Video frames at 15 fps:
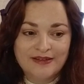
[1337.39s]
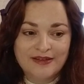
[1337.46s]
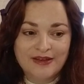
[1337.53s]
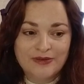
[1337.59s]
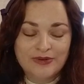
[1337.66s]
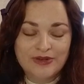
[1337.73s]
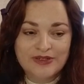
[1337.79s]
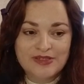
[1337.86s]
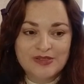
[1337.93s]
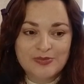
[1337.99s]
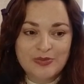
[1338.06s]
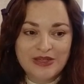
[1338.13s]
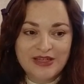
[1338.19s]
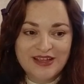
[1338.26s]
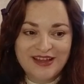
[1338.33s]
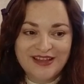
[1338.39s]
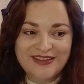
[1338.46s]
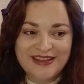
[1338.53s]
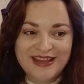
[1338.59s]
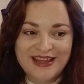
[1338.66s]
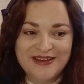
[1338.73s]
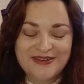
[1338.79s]
want to speak on
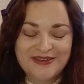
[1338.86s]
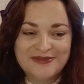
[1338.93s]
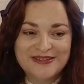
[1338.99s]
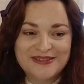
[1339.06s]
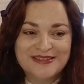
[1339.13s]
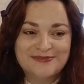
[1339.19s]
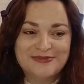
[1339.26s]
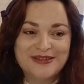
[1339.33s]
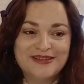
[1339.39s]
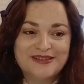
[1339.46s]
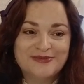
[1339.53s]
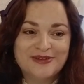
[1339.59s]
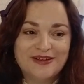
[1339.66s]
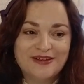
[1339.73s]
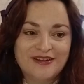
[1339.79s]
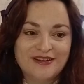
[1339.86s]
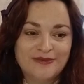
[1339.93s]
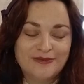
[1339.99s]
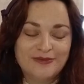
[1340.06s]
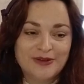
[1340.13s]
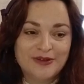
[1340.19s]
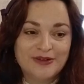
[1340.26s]
that, and because we
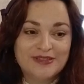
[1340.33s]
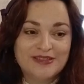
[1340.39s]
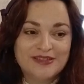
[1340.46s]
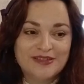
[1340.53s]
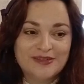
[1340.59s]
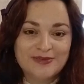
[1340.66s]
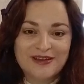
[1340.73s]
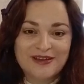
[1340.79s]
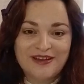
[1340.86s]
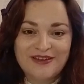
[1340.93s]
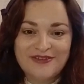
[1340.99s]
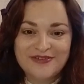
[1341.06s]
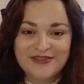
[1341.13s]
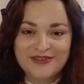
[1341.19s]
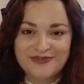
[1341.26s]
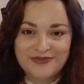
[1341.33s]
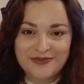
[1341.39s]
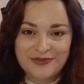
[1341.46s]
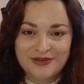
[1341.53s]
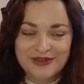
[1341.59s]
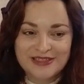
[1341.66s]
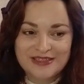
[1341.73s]
are still being offered, of
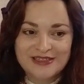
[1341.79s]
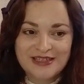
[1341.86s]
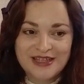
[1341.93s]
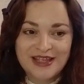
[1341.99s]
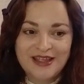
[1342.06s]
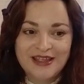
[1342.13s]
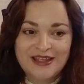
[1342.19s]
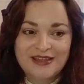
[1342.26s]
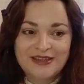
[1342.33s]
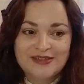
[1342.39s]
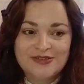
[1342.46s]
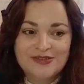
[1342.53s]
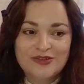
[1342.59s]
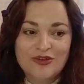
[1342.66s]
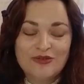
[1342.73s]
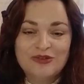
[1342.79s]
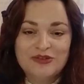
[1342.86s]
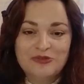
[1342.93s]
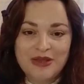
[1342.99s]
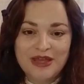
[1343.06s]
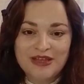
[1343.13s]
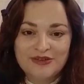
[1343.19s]
course, so
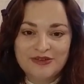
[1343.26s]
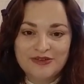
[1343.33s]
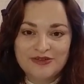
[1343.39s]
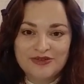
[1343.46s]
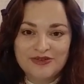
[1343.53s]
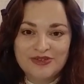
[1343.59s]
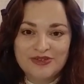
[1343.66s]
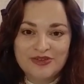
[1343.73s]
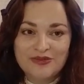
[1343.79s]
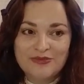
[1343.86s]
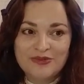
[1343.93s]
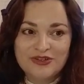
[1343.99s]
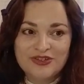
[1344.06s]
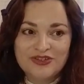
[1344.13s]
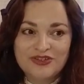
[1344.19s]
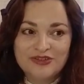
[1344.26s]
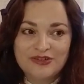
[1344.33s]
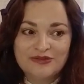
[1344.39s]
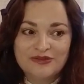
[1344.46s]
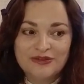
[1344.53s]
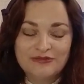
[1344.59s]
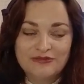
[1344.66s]
much bad news, so much
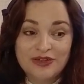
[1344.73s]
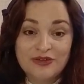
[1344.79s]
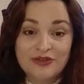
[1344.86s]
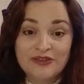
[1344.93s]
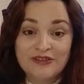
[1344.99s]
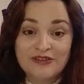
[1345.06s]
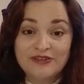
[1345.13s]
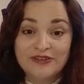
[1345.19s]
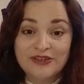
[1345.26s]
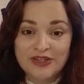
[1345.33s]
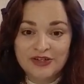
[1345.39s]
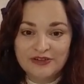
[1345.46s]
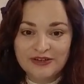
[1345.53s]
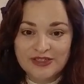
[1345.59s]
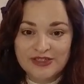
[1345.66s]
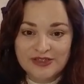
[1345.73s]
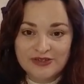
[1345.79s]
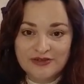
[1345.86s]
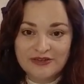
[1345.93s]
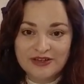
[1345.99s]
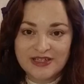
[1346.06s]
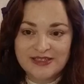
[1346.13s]
recurring
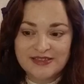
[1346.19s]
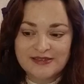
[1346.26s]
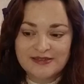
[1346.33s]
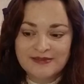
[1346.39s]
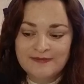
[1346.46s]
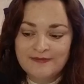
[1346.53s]
stories,